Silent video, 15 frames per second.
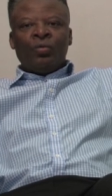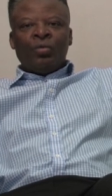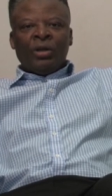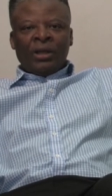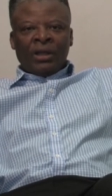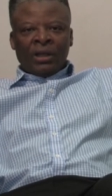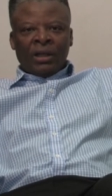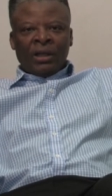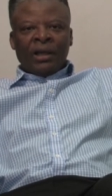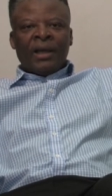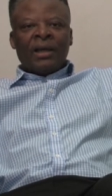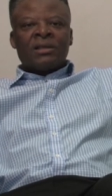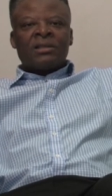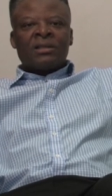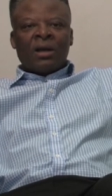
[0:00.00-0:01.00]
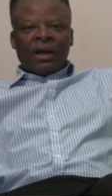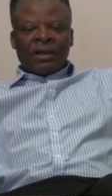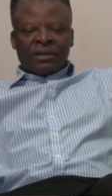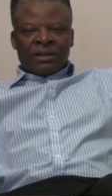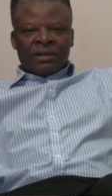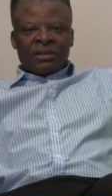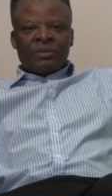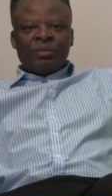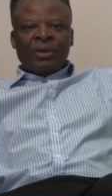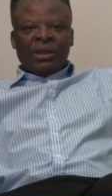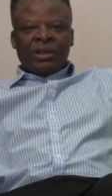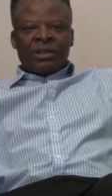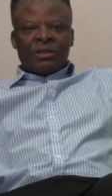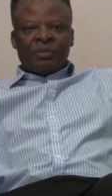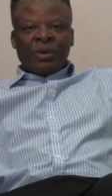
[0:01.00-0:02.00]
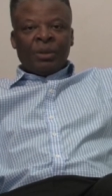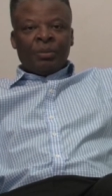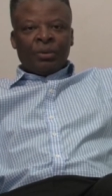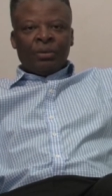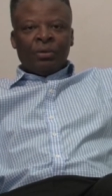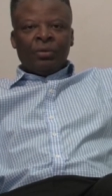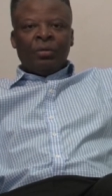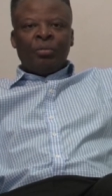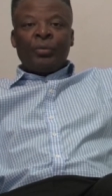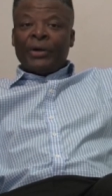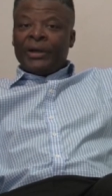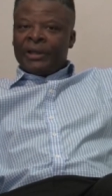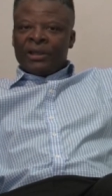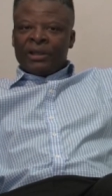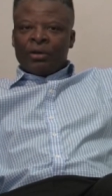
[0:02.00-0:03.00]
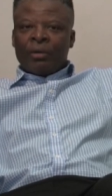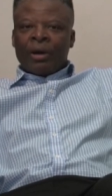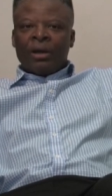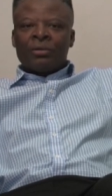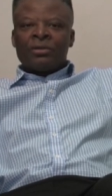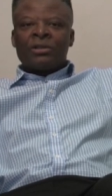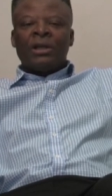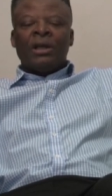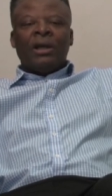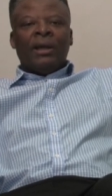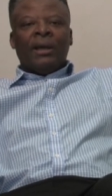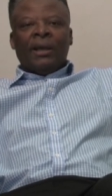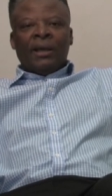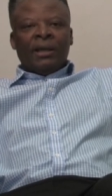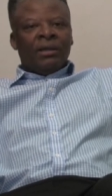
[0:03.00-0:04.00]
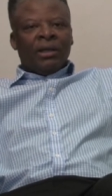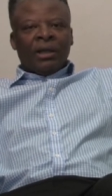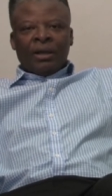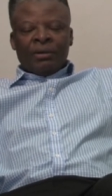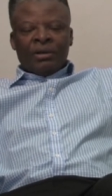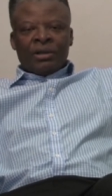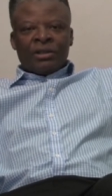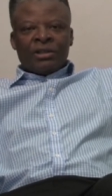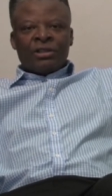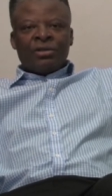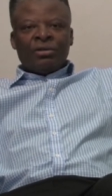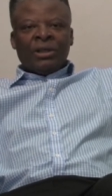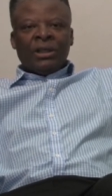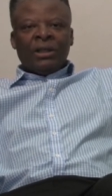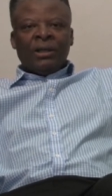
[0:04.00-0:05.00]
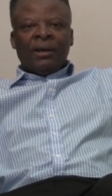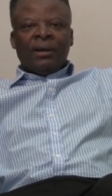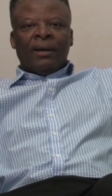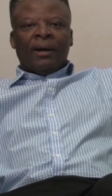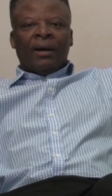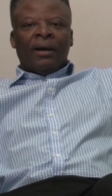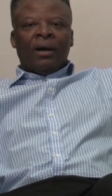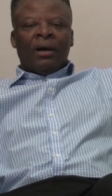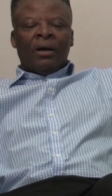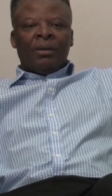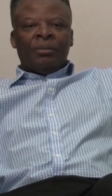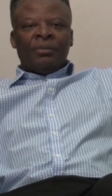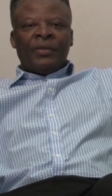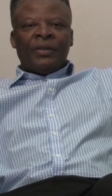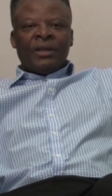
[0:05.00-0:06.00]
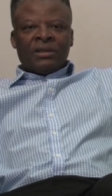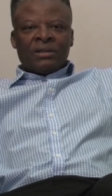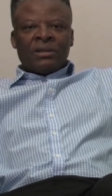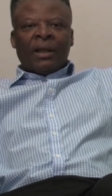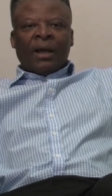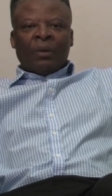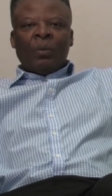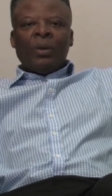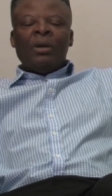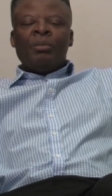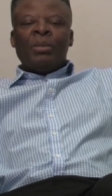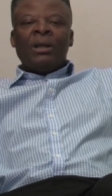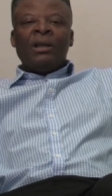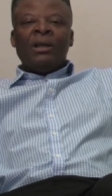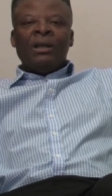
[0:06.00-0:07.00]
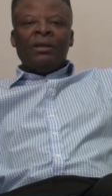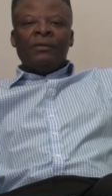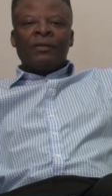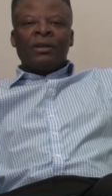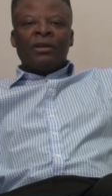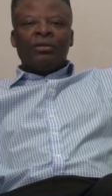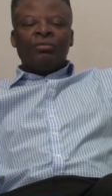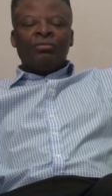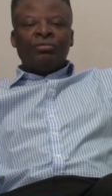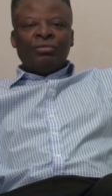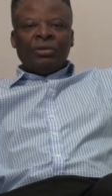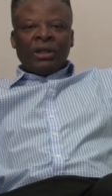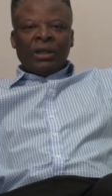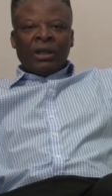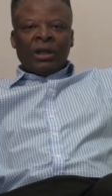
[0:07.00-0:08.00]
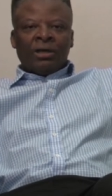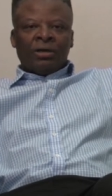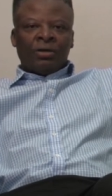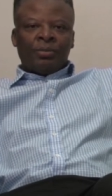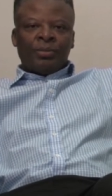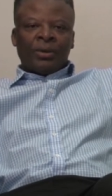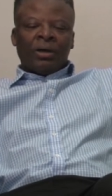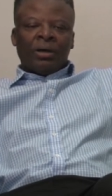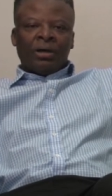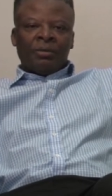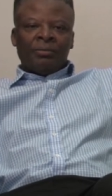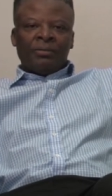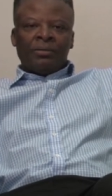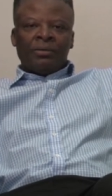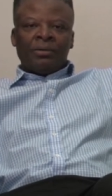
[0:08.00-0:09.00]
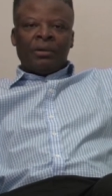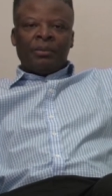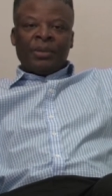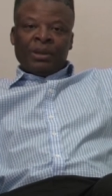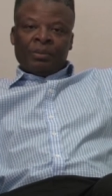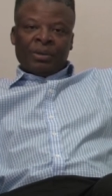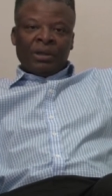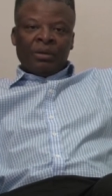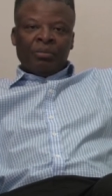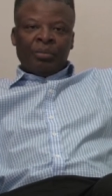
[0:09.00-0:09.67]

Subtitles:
really exciting speakers, people who are breaking grounds in their industry, things that we believe can really help the people in